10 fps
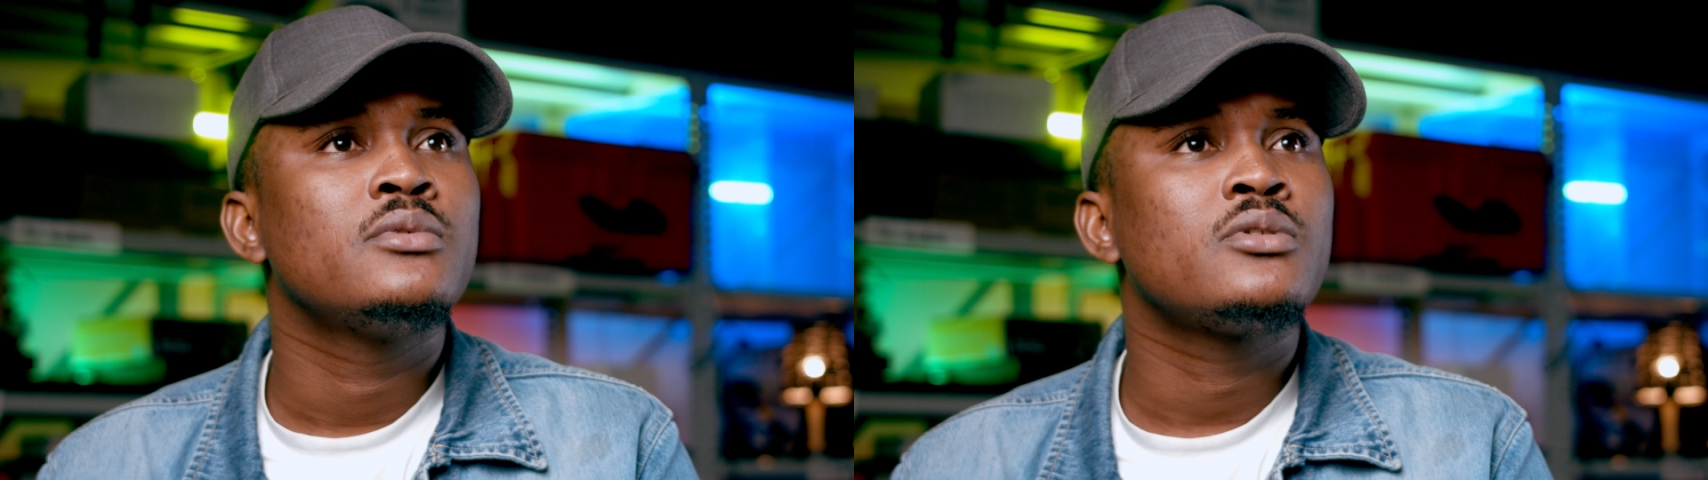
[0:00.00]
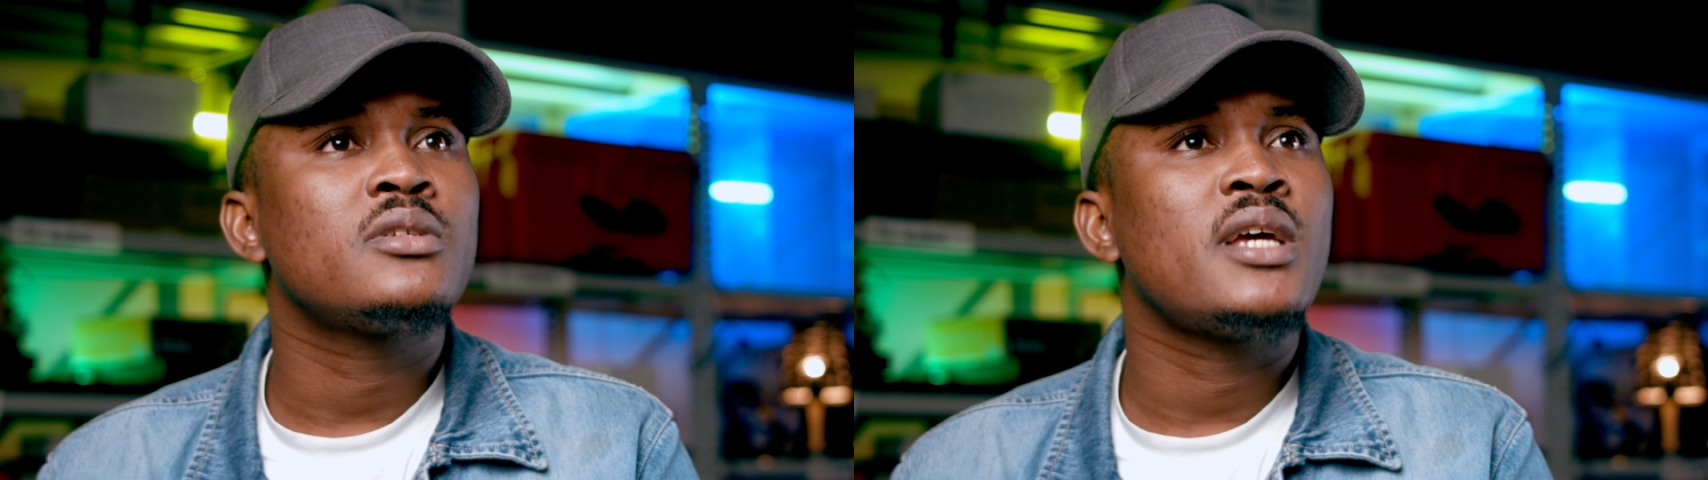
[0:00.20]

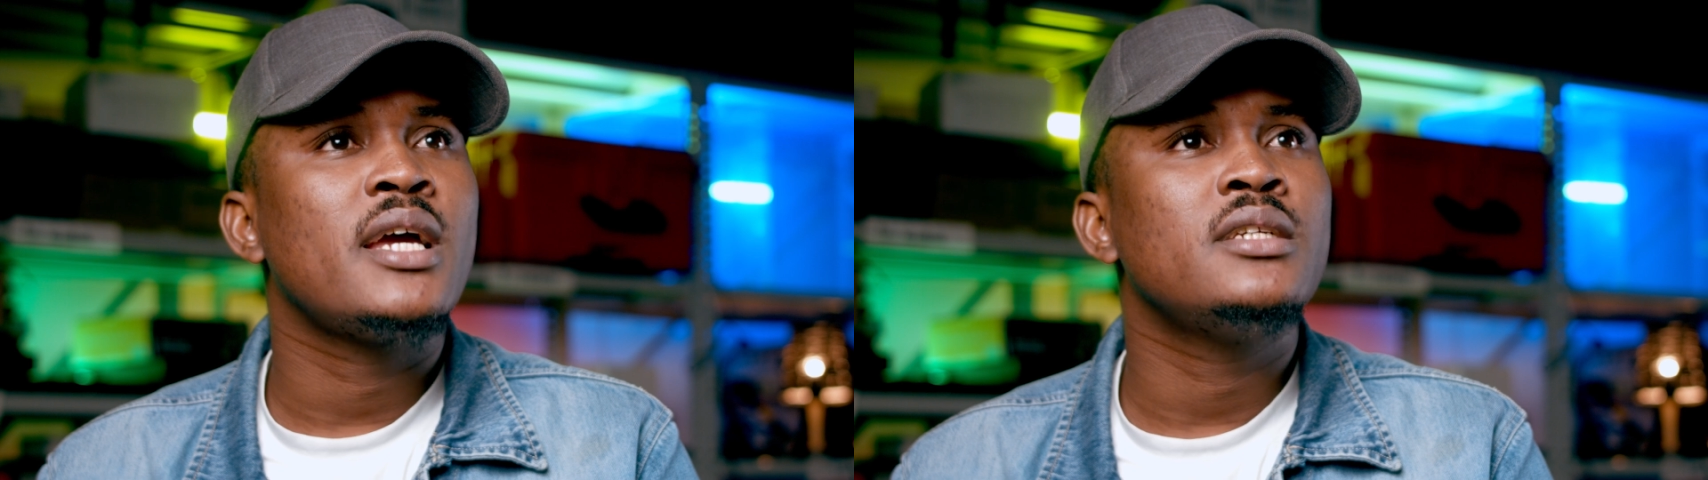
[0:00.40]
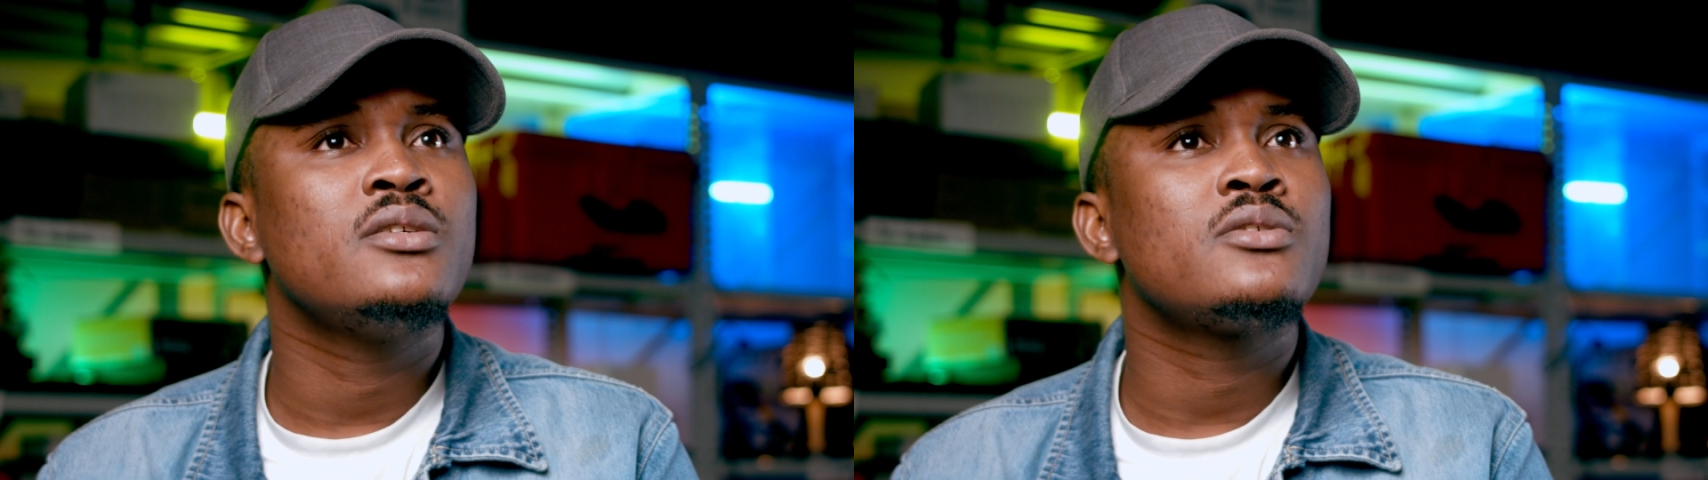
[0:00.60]
Just
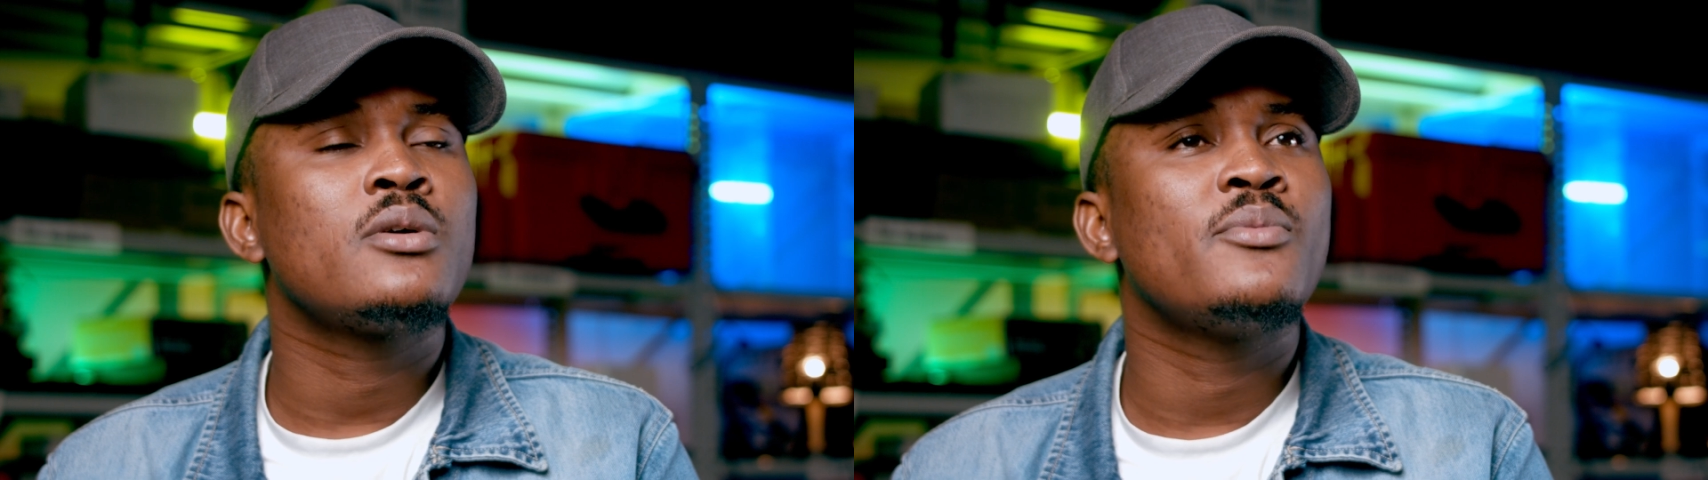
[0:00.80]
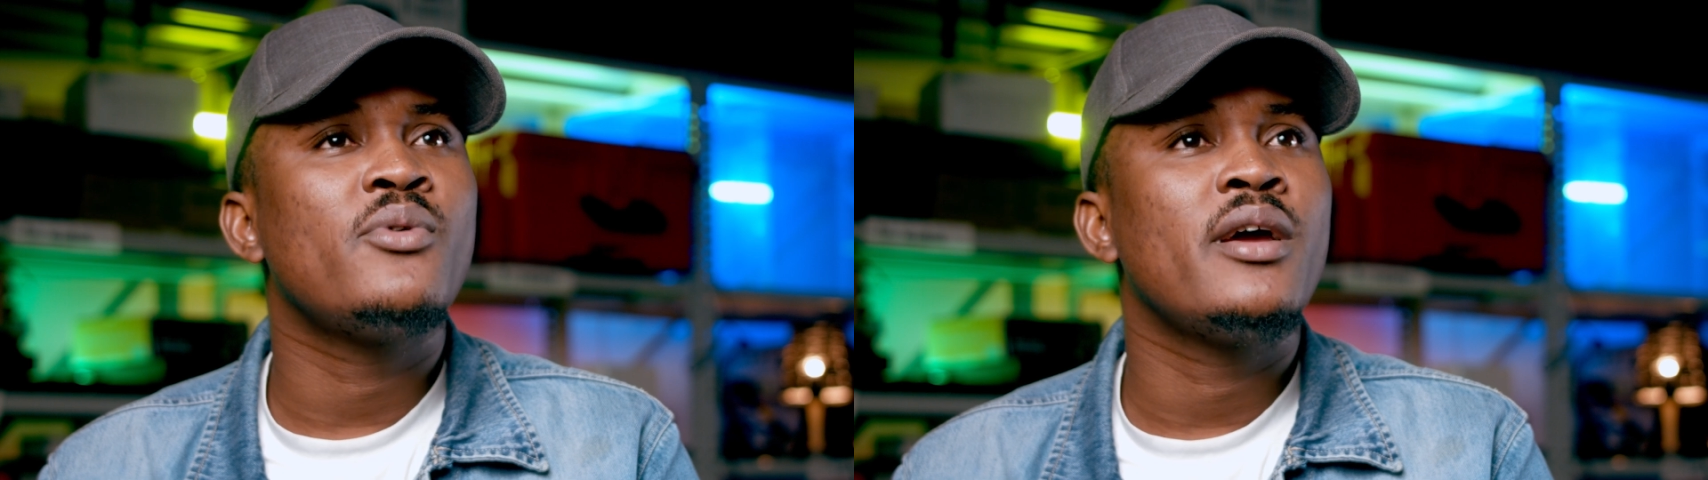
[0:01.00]
hiding
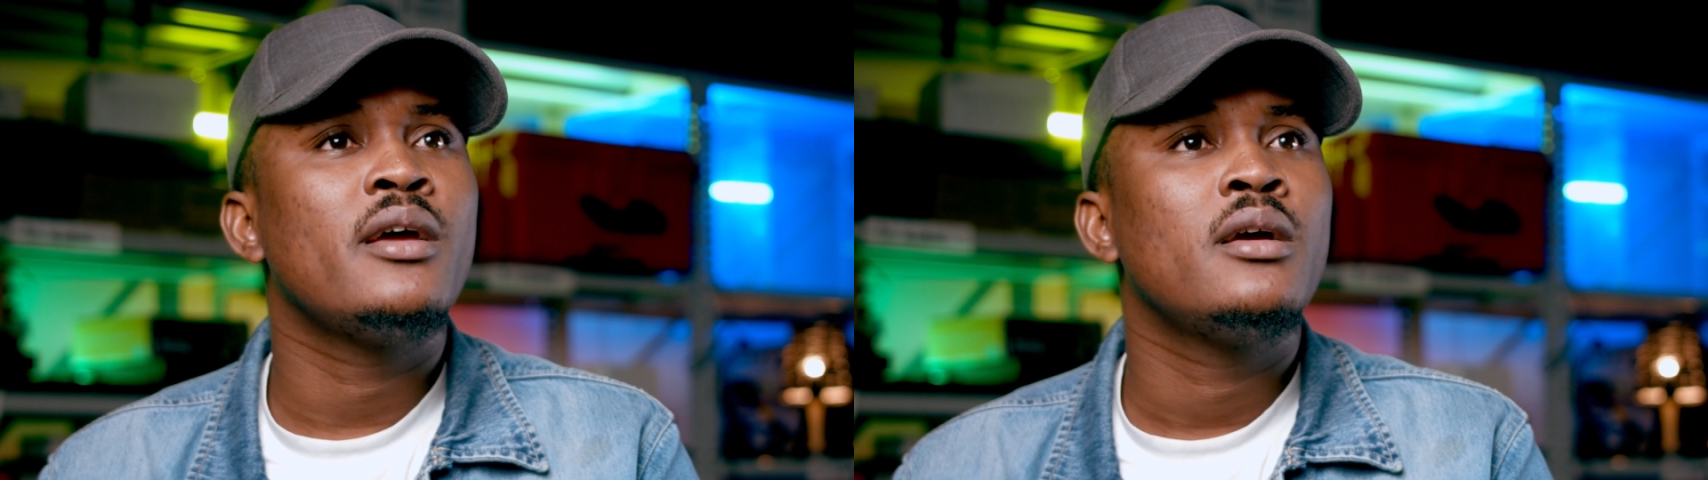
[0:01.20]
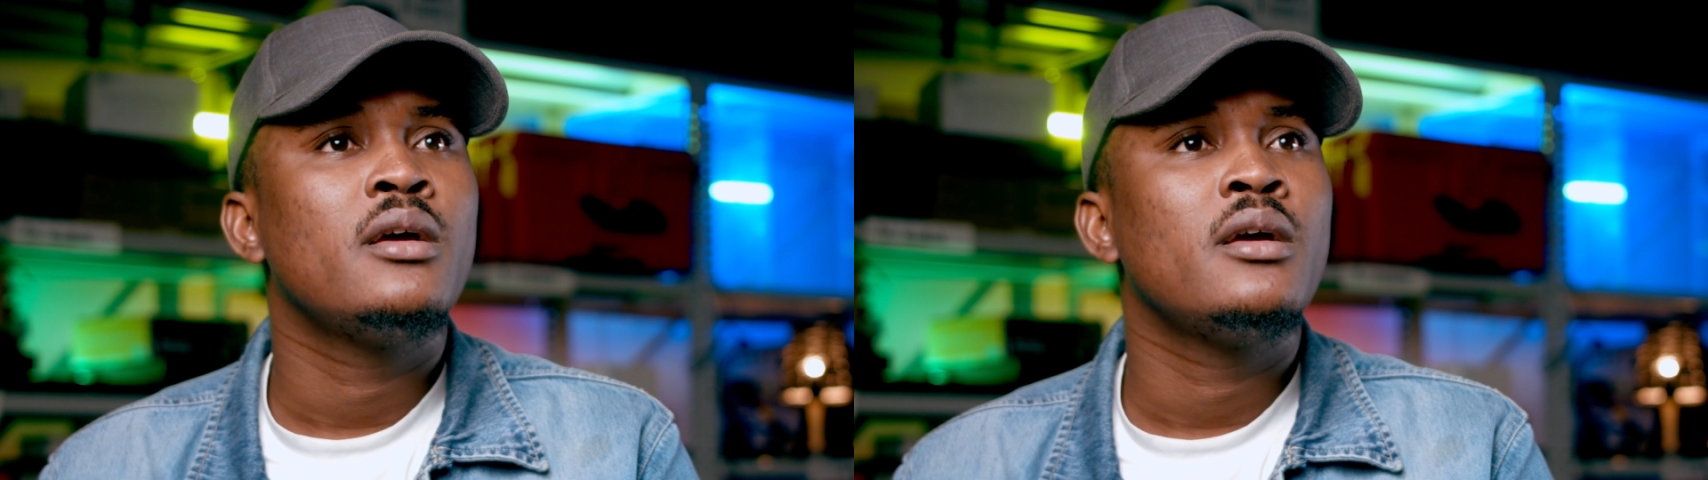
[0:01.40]
somewhere